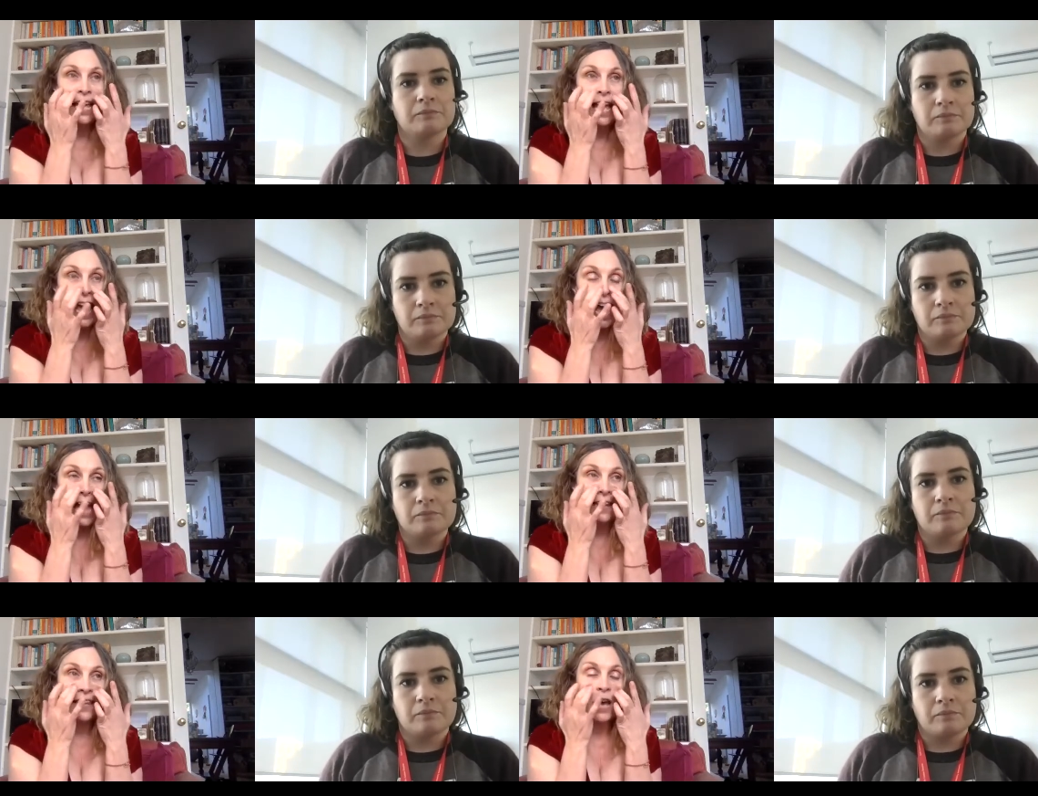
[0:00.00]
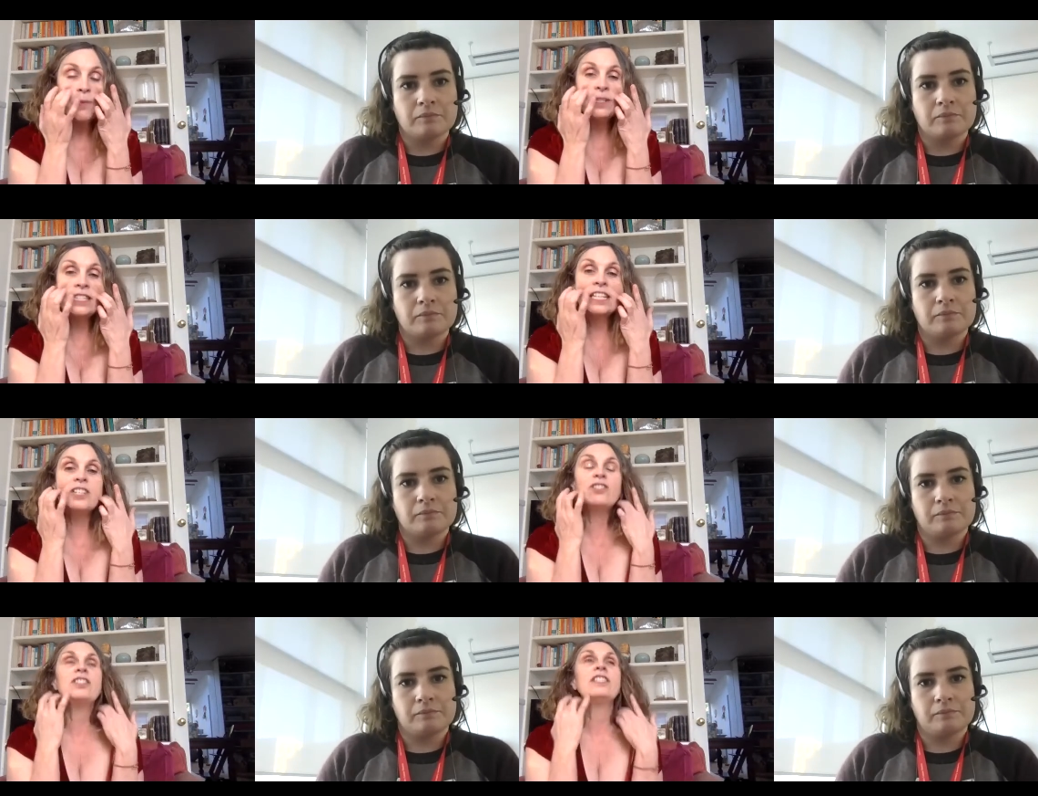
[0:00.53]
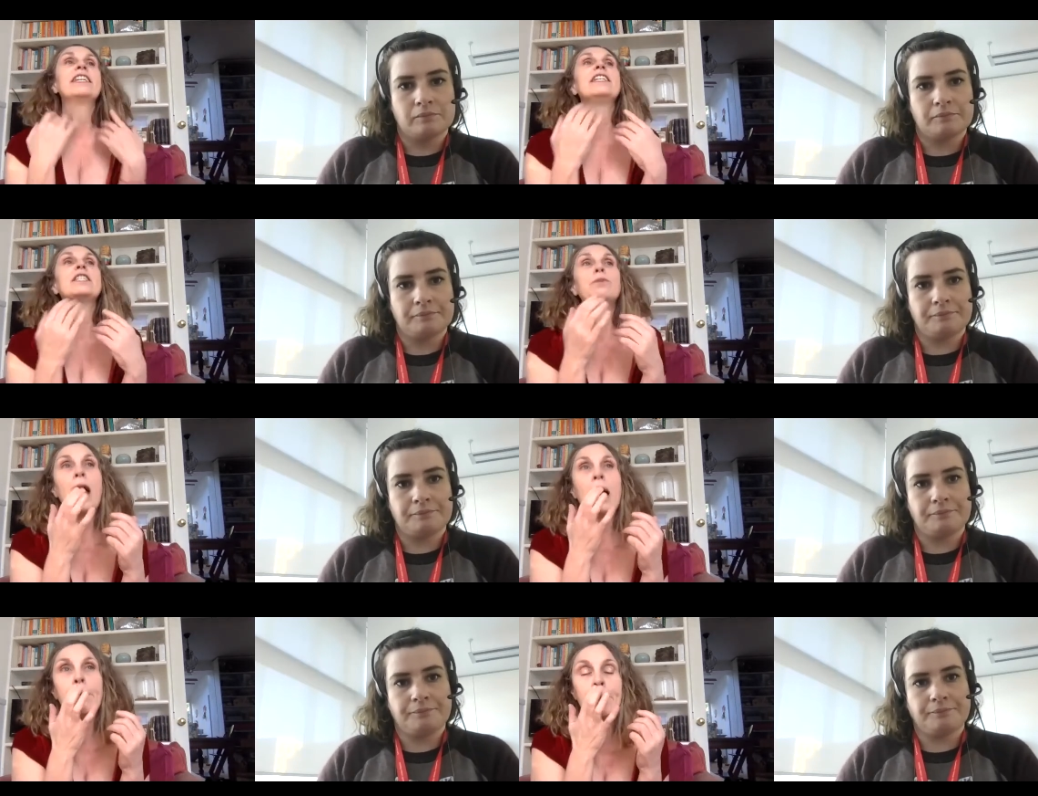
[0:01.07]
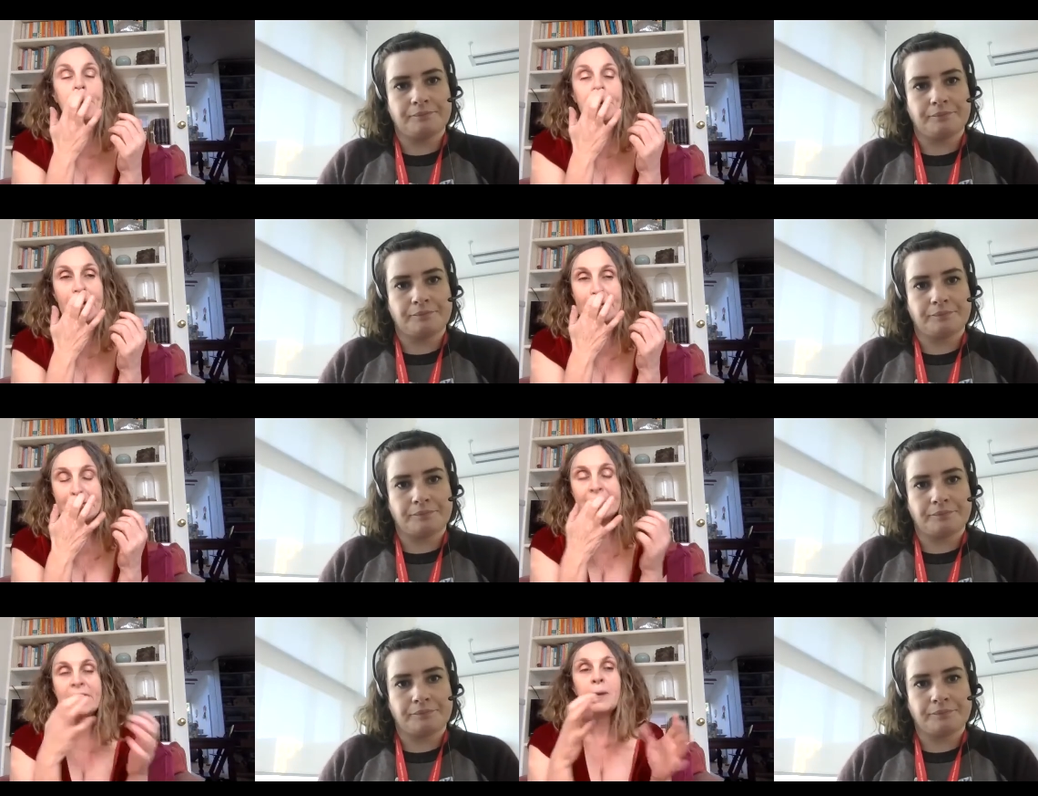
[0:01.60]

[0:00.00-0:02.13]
Speaker 1: And that was interesting as well because